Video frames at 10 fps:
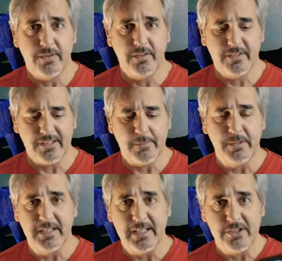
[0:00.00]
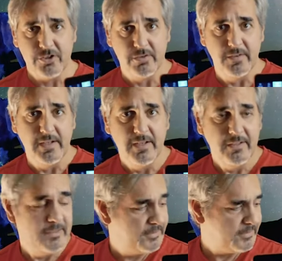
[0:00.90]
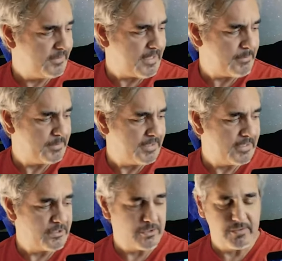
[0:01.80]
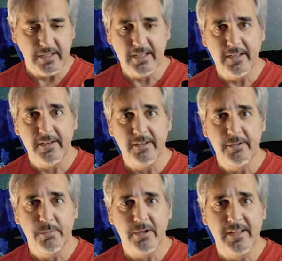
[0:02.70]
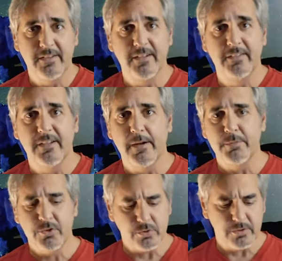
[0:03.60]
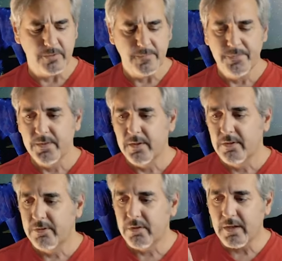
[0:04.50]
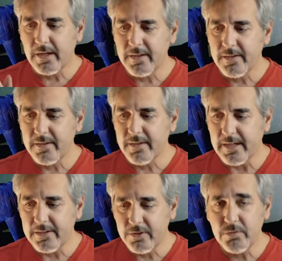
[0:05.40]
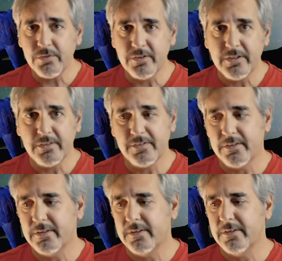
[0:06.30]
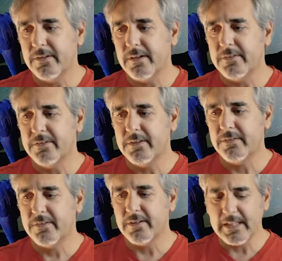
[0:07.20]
this application. This is the application, and the brand is Aputure. So I use this this